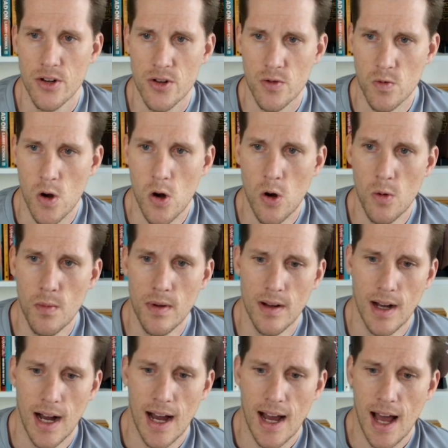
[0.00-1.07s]

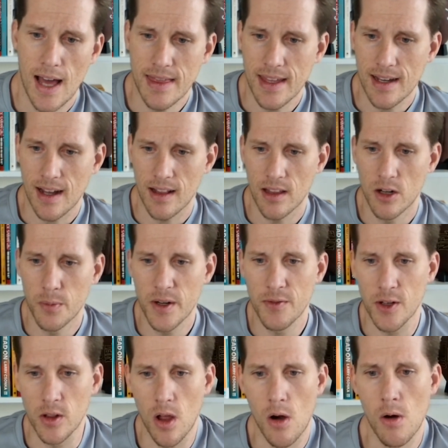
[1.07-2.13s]
Jerome, I think, got a little bit
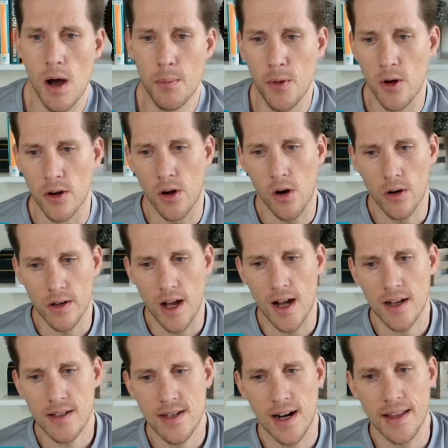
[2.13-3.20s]
of a glow up on Hard
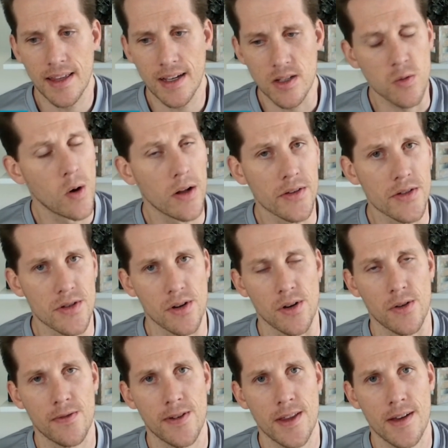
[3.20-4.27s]
Knocks, and I think it's
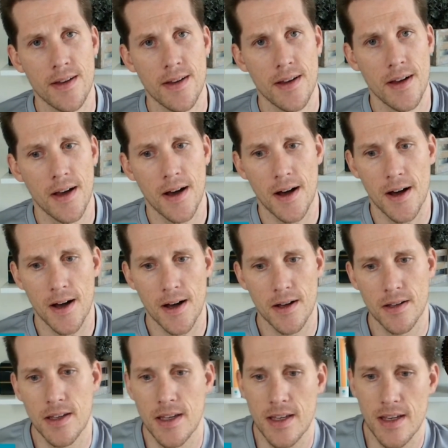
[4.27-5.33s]
well-deserved.
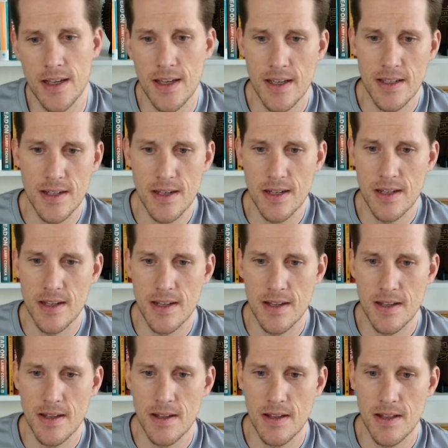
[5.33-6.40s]
He's
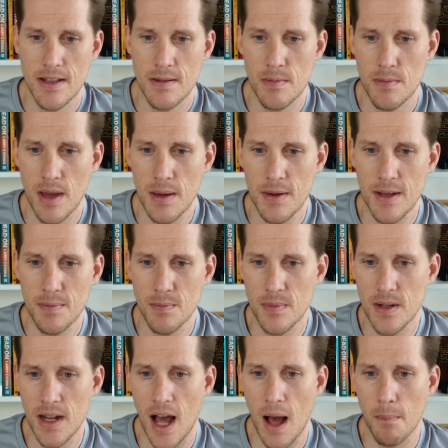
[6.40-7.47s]
maybe
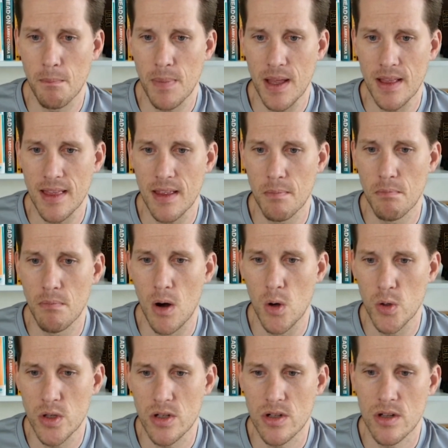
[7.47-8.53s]
not been the
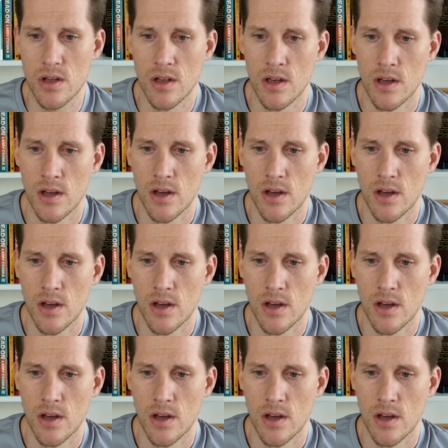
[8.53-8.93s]
most